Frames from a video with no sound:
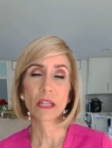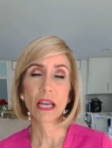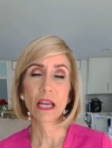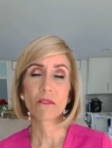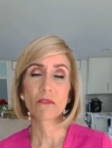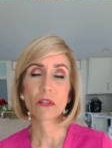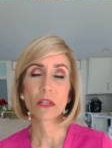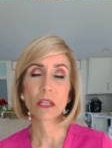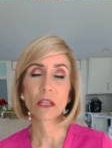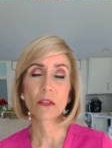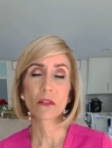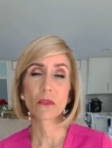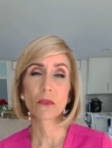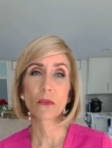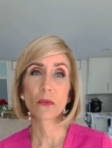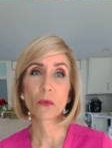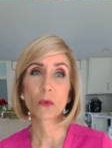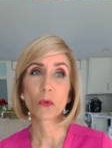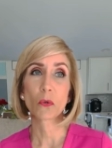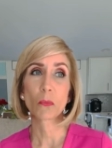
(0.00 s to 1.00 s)
have to
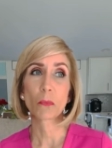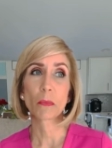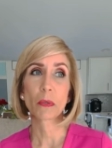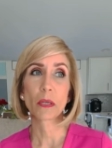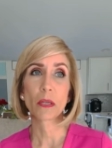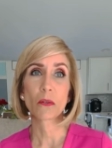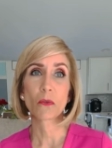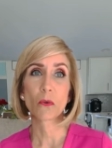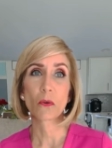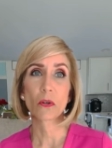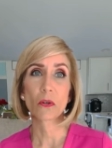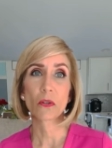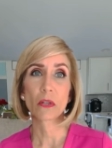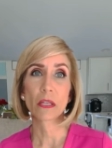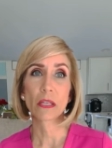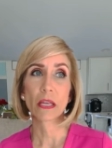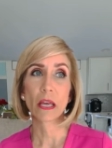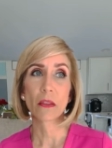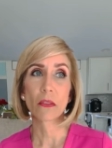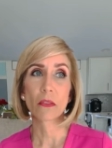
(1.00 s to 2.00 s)
consume in order to
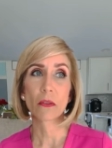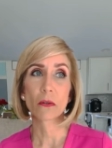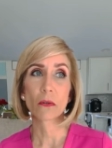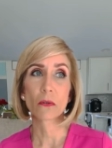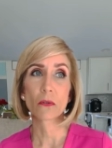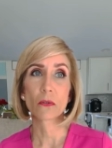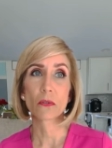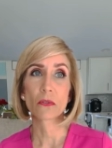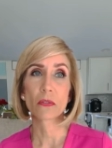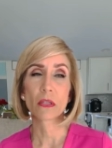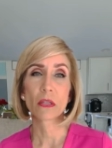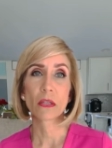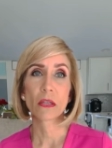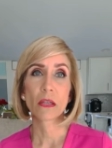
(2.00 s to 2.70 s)
get those,